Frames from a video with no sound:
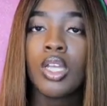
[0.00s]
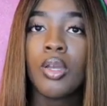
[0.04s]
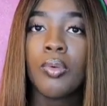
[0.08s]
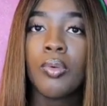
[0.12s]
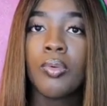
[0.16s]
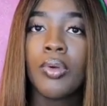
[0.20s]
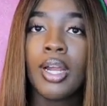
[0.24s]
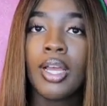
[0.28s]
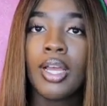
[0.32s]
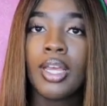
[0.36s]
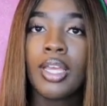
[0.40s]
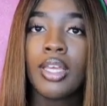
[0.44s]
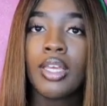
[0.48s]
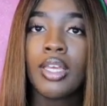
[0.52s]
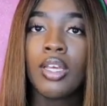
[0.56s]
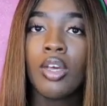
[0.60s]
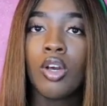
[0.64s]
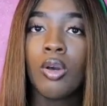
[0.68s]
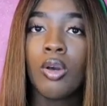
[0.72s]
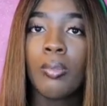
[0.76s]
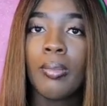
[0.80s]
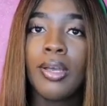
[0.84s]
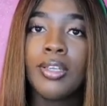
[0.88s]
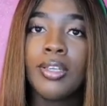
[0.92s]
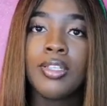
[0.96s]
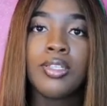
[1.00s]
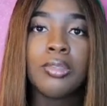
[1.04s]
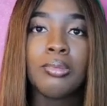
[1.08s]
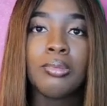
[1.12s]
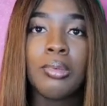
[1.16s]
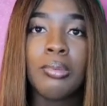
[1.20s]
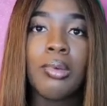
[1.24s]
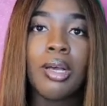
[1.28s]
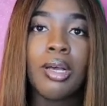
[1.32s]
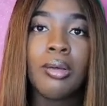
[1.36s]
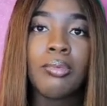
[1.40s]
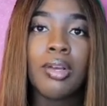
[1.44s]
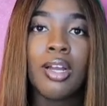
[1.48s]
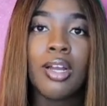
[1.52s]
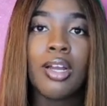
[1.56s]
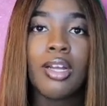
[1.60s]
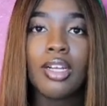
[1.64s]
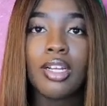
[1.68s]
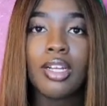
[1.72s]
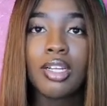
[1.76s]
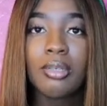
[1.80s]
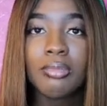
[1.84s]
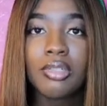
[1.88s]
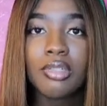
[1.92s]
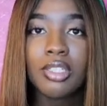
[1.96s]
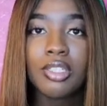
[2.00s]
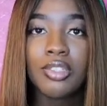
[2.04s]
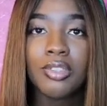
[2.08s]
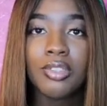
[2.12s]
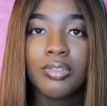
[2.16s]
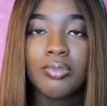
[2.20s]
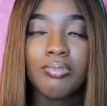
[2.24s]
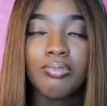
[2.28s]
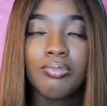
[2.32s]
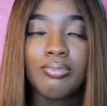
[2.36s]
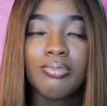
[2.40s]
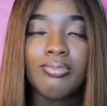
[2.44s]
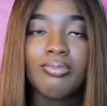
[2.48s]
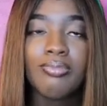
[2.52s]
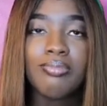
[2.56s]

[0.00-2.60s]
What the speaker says: when I get home, I use my mom's car to come get you.